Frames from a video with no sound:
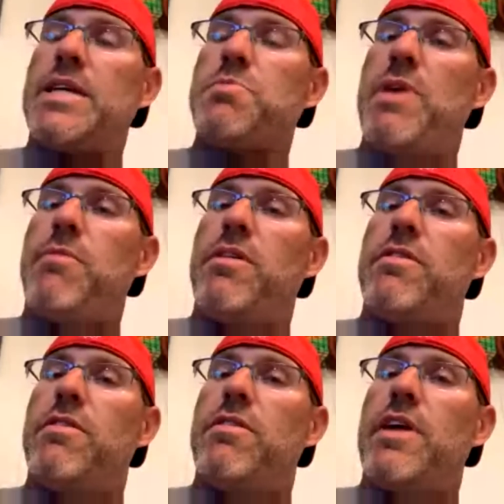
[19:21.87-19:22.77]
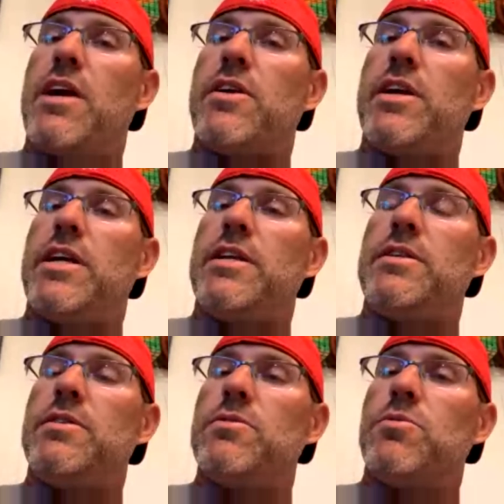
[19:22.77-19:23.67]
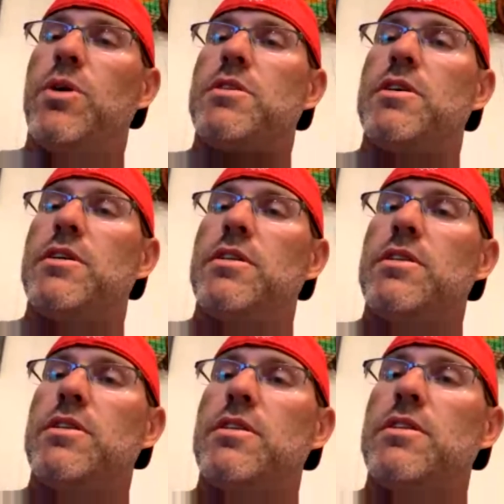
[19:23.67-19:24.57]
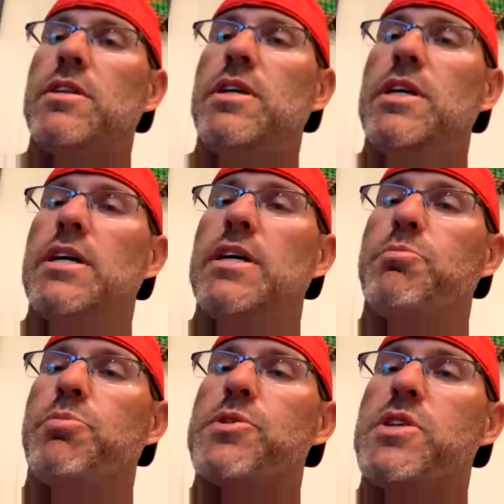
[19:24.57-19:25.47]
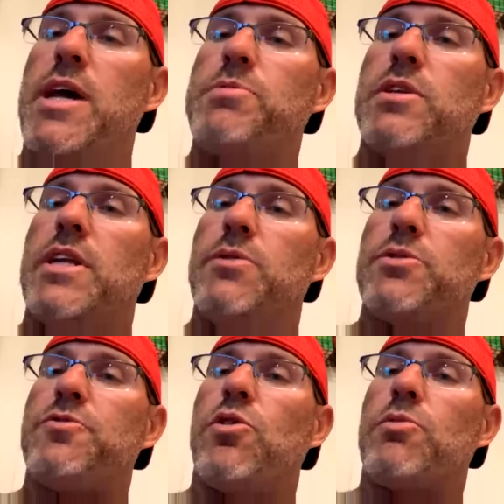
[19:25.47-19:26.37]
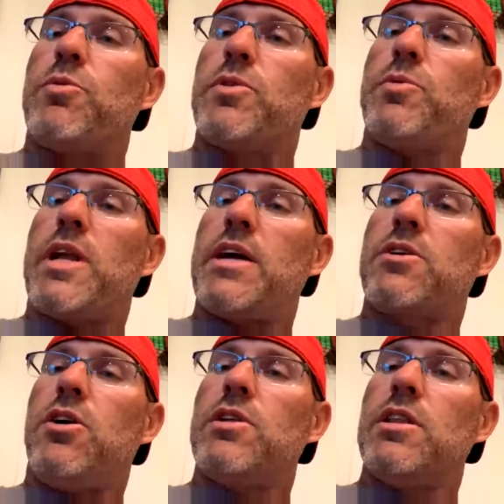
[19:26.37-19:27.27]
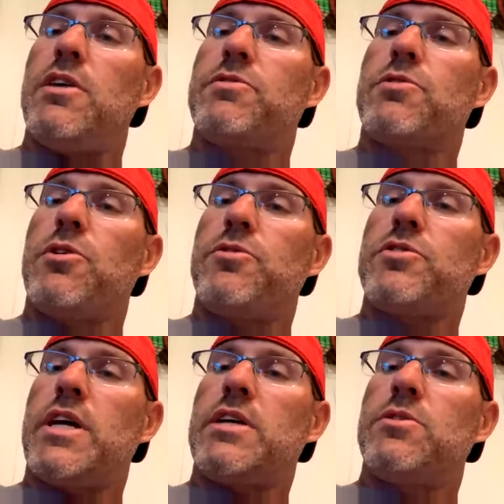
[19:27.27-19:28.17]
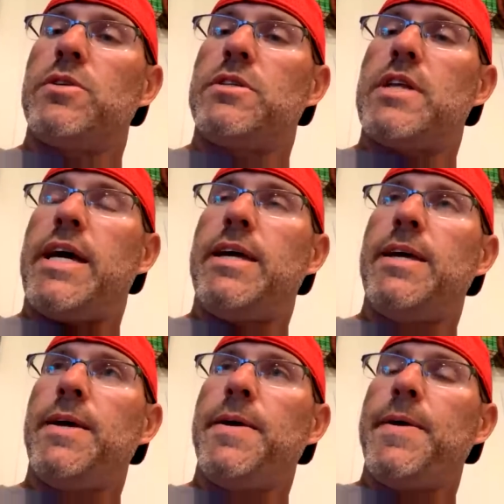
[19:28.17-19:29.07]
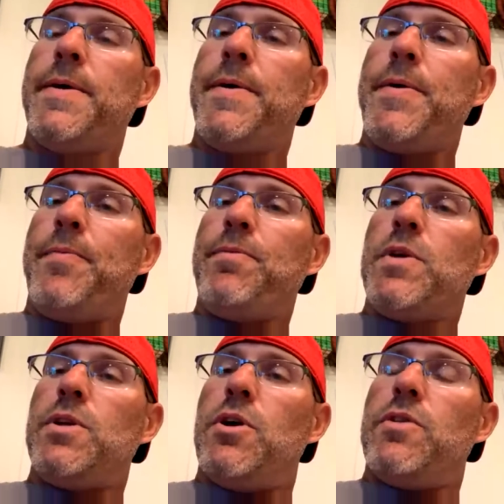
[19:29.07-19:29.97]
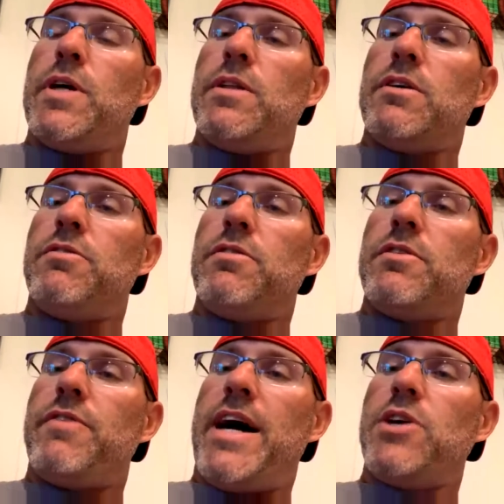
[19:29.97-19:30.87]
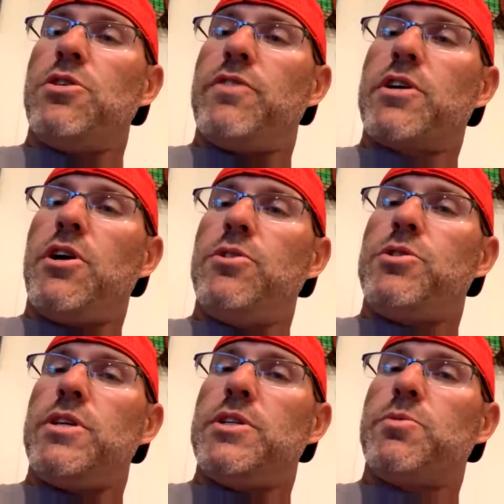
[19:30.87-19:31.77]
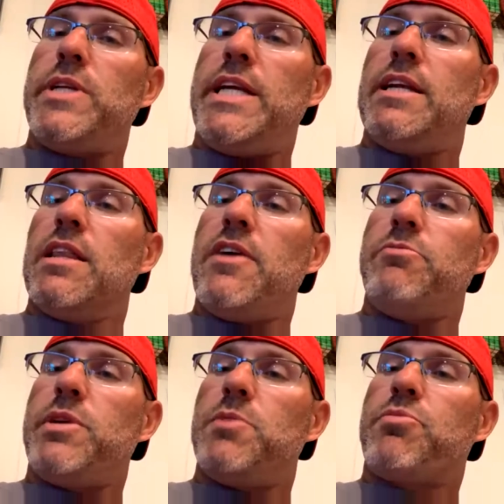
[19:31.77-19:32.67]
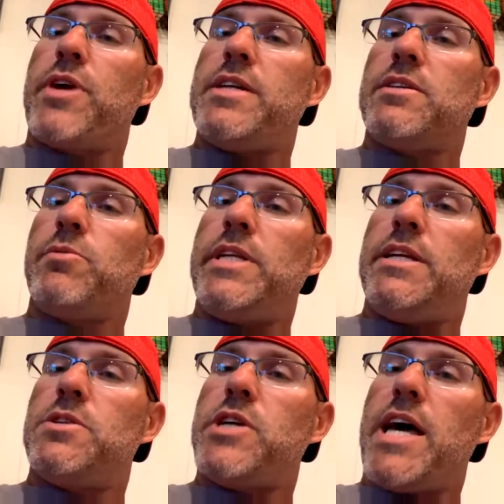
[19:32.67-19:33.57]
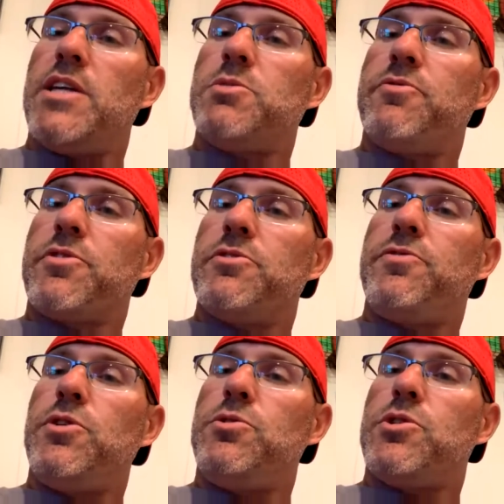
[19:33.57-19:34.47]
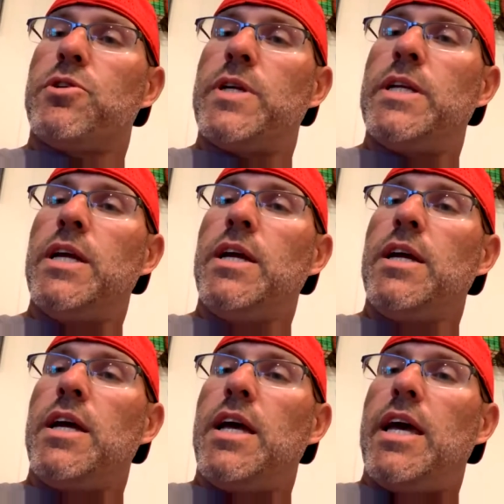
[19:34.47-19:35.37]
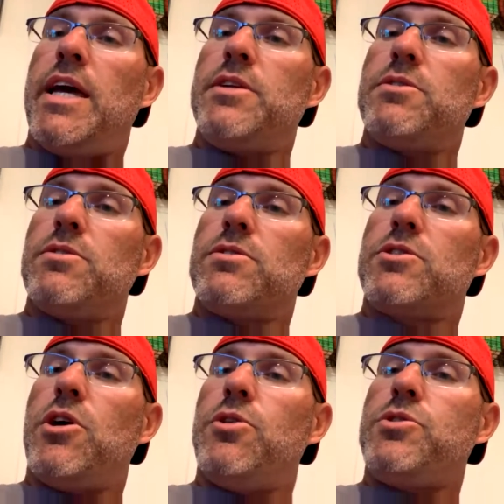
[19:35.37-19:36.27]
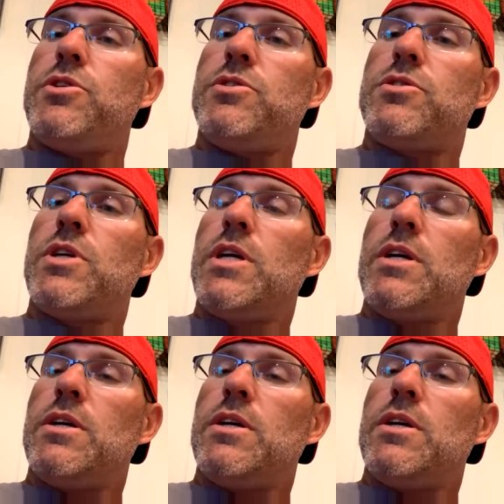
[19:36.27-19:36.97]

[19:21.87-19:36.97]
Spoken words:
I guess maybe therein was the perception that was formed with what I call the love growth cycle, is that the value of a coach is we need to love them in the present, we need to challenge them for the future, and coaches